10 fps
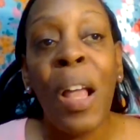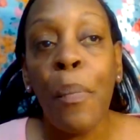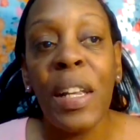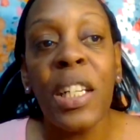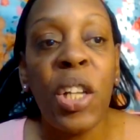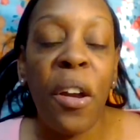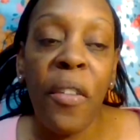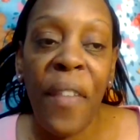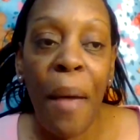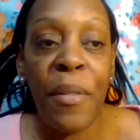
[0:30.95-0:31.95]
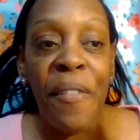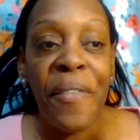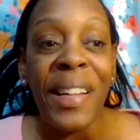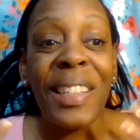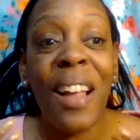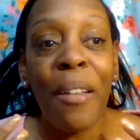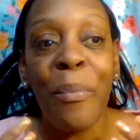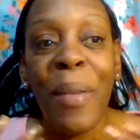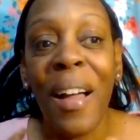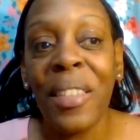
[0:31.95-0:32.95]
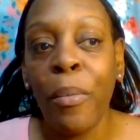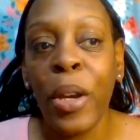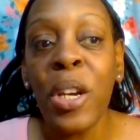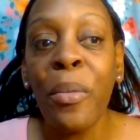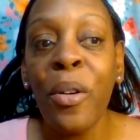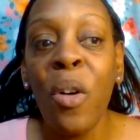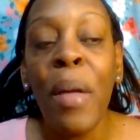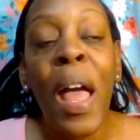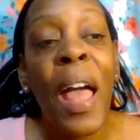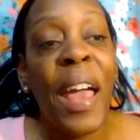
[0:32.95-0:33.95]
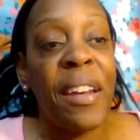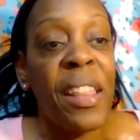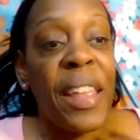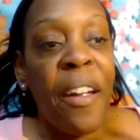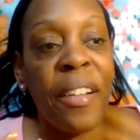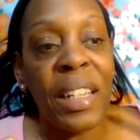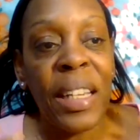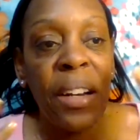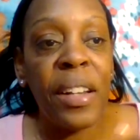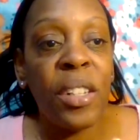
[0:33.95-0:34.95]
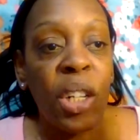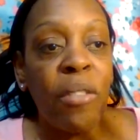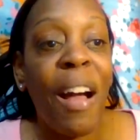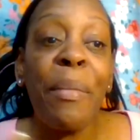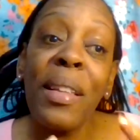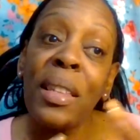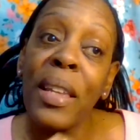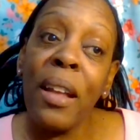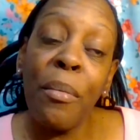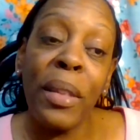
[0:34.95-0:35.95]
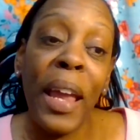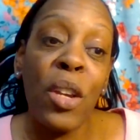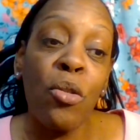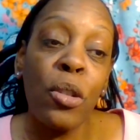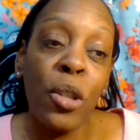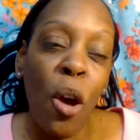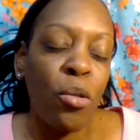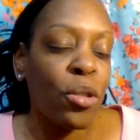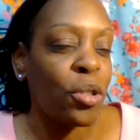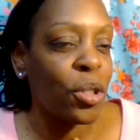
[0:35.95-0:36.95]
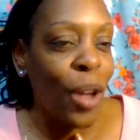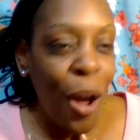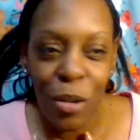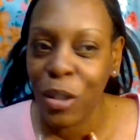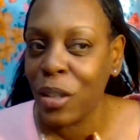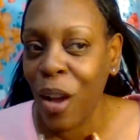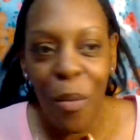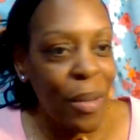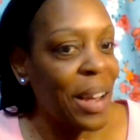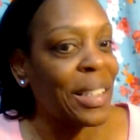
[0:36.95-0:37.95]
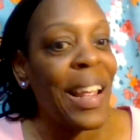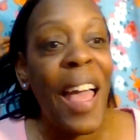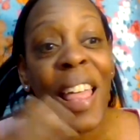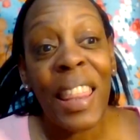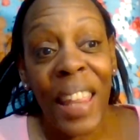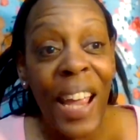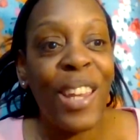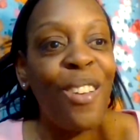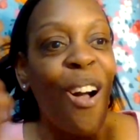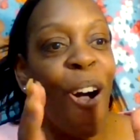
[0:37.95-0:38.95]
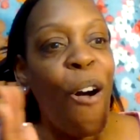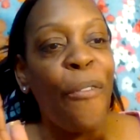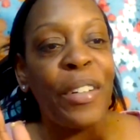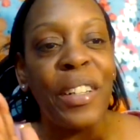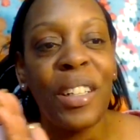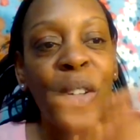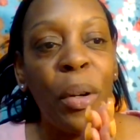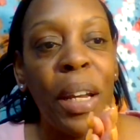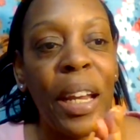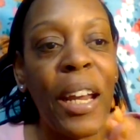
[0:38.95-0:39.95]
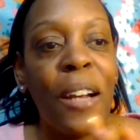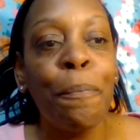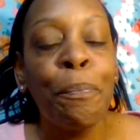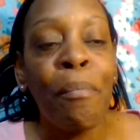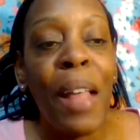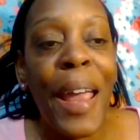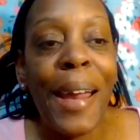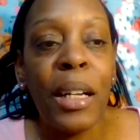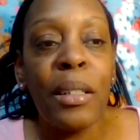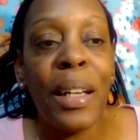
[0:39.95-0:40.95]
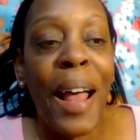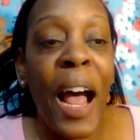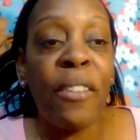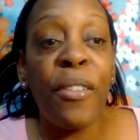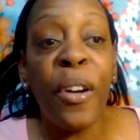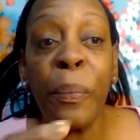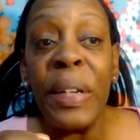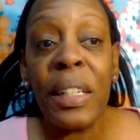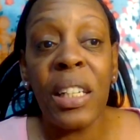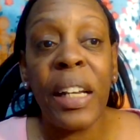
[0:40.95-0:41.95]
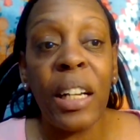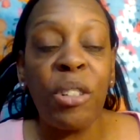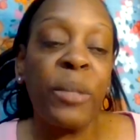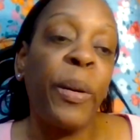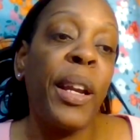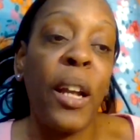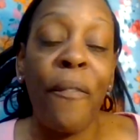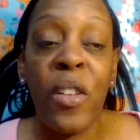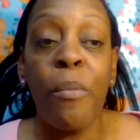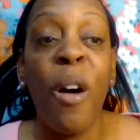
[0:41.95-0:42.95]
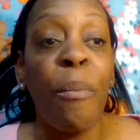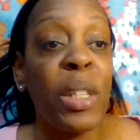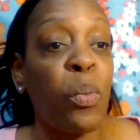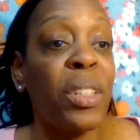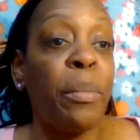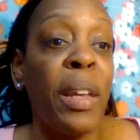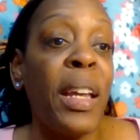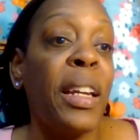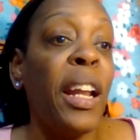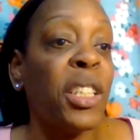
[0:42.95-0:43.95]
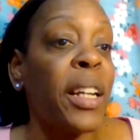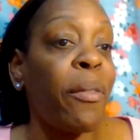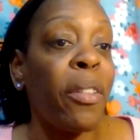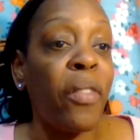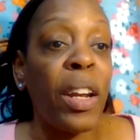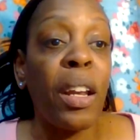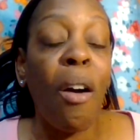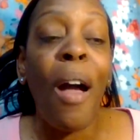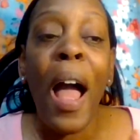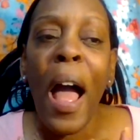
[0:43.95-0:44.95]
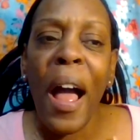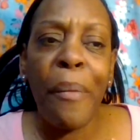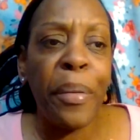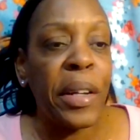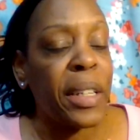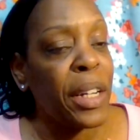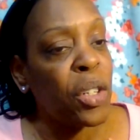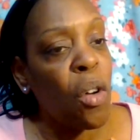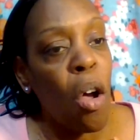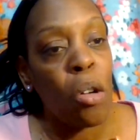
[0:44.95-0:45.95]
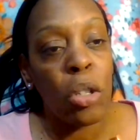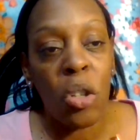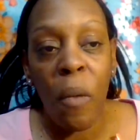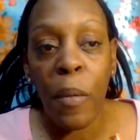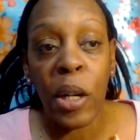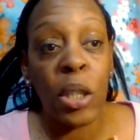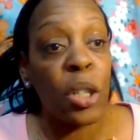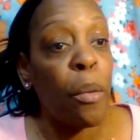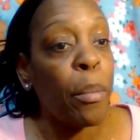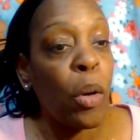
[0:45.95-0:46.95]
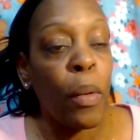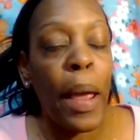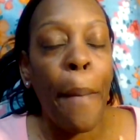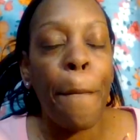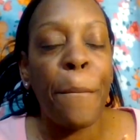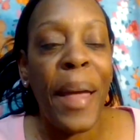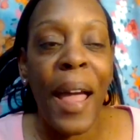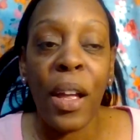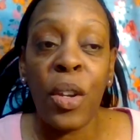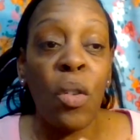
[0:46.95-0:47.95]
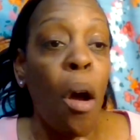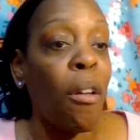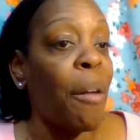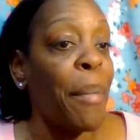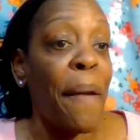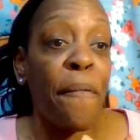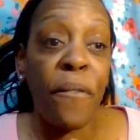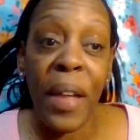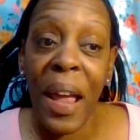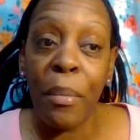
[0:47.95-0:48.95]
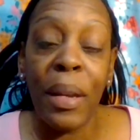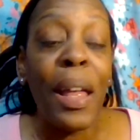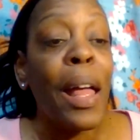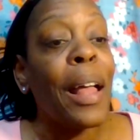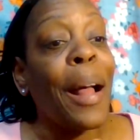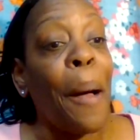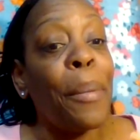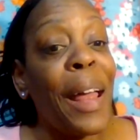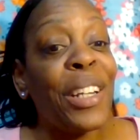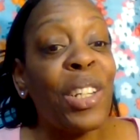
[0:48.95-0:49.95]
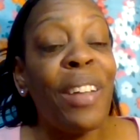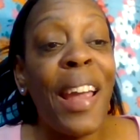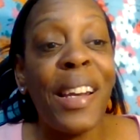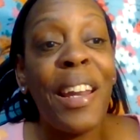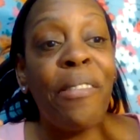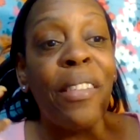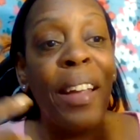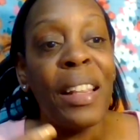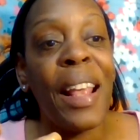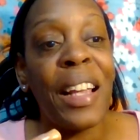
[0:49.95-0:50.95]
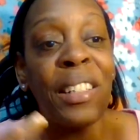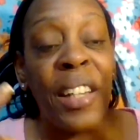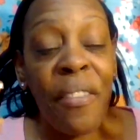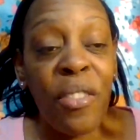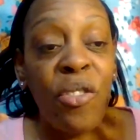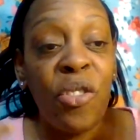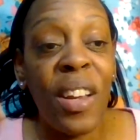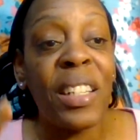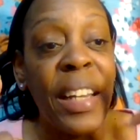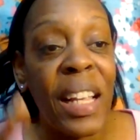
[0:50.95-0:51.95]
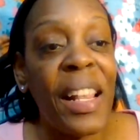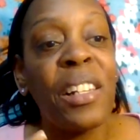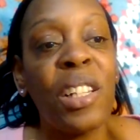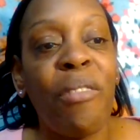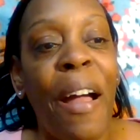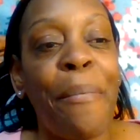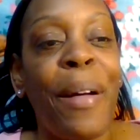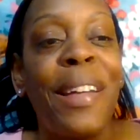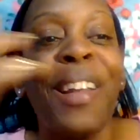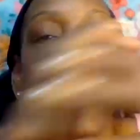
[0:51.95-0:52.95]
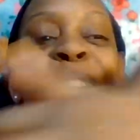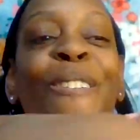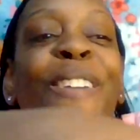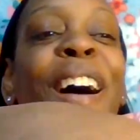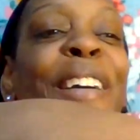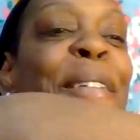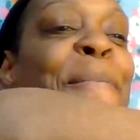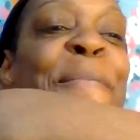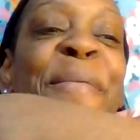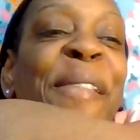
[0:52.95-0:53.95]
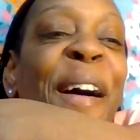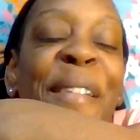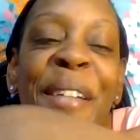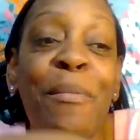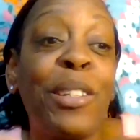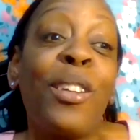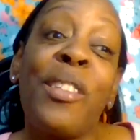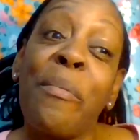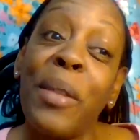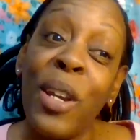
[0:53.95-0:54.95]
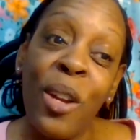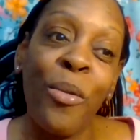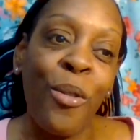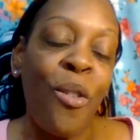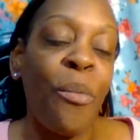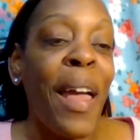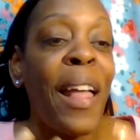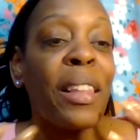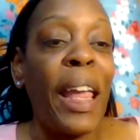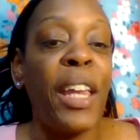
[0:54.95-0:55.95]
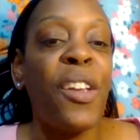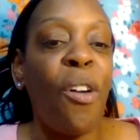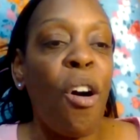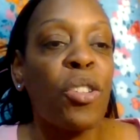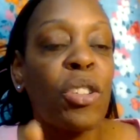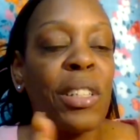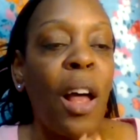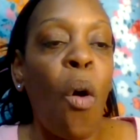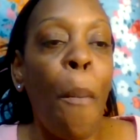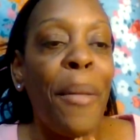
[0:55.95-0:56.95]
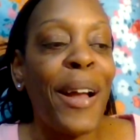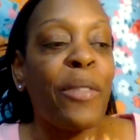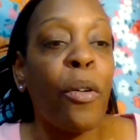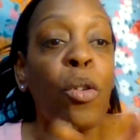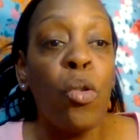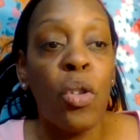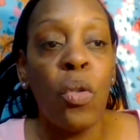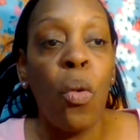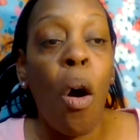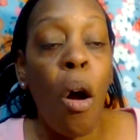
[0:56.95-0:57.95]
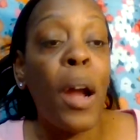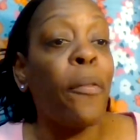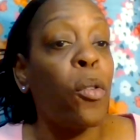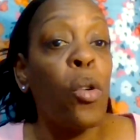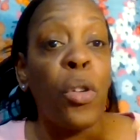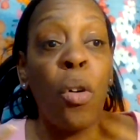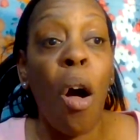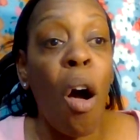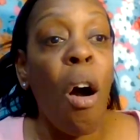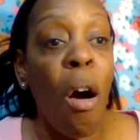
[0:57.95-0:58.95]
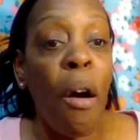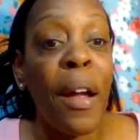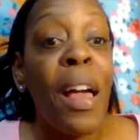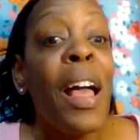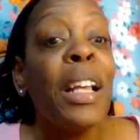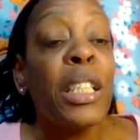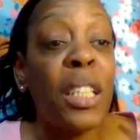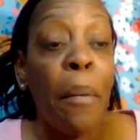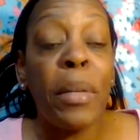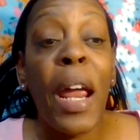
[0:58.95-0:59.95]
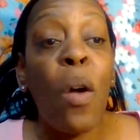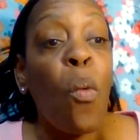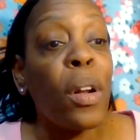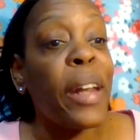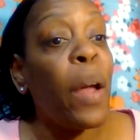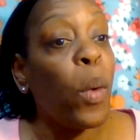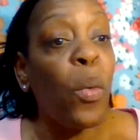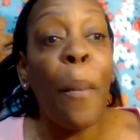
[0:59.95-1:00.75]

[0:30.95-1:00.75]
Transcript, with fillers: Please tell your family and friends all about the beauty room. And if they are considering subscribing, tell them thank you so, so, so much. Thank you all for just tuning in and out of your busy schedule spending a few moments with me in each and every video i appreciate you all so much to the moon and back you all are my family god bless you and if you hit that if you just hit that subscribe button welcome welcome to the beauty room thank you all so much for who you are and for who you all are someday one day we will